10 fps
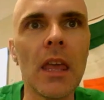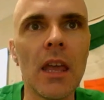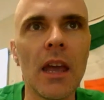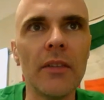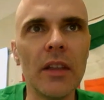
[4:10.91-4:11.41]

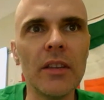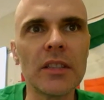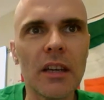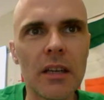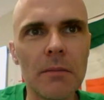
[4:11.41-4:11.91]
And then the
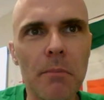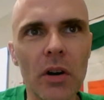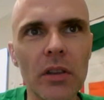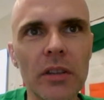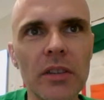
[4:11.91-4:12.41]
second part of
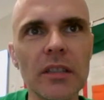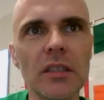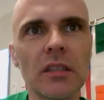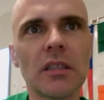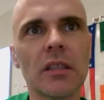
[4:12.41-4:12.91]
the
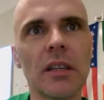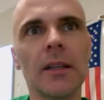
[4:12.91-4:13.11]
thesis,